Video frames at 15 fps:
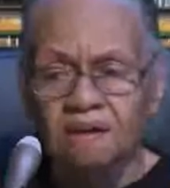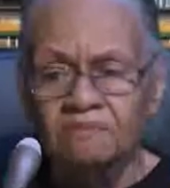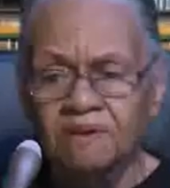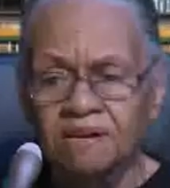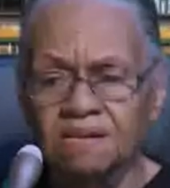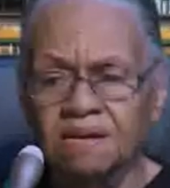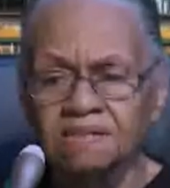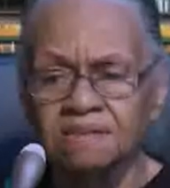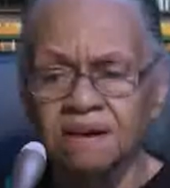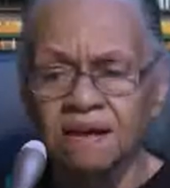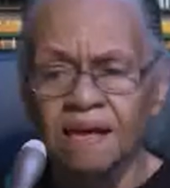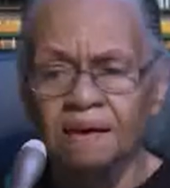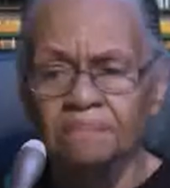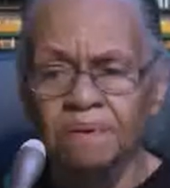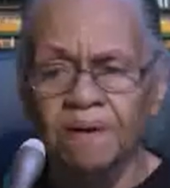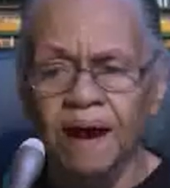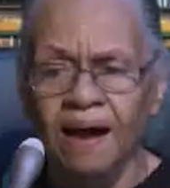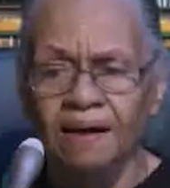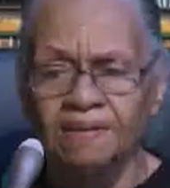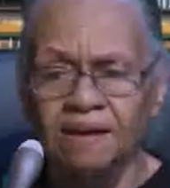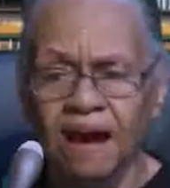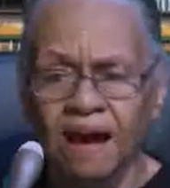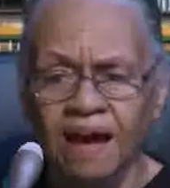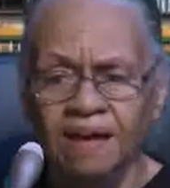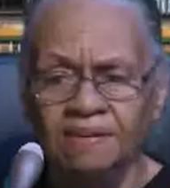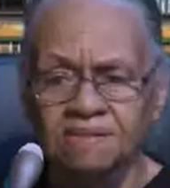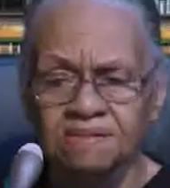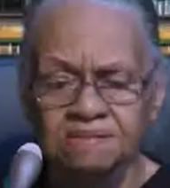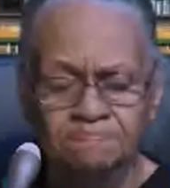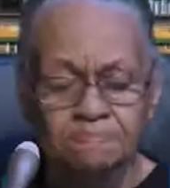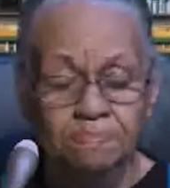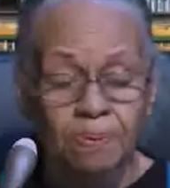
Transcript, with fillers: we need to have prioritized